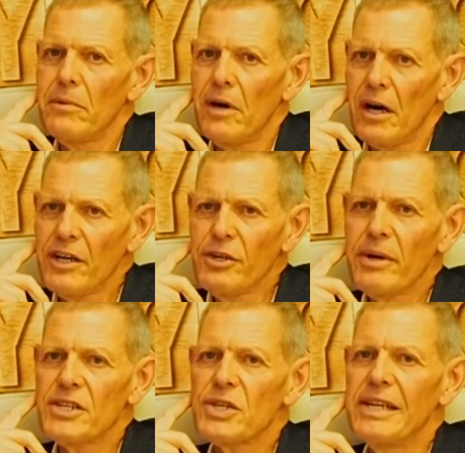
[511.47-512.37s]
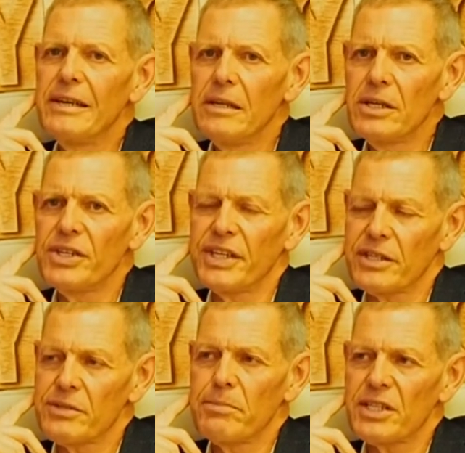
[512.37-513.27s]
are you actually learning
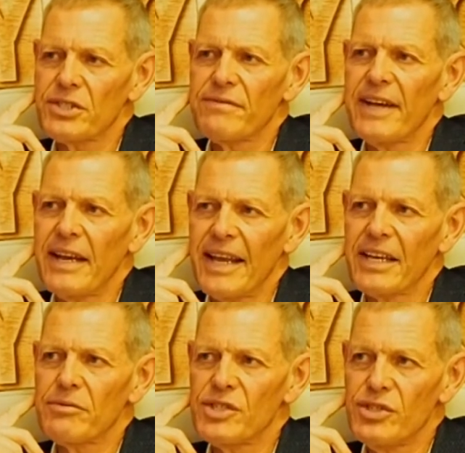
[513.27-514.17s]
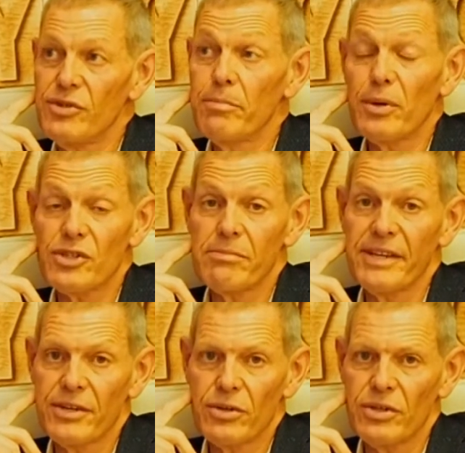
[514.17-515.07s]
as much of that language as you possibly
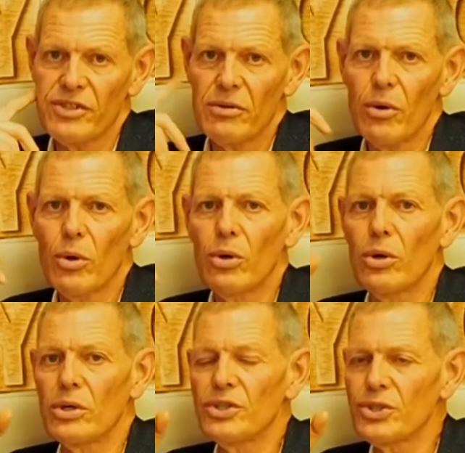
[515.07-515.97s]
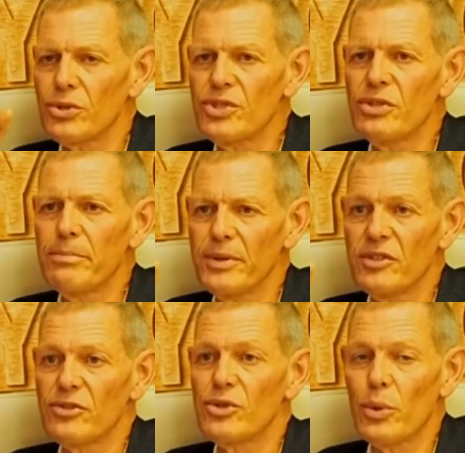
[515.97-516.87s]
could? Or should you be
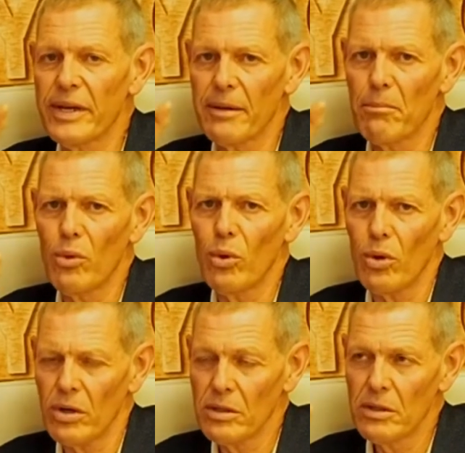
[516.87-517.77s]
doing more?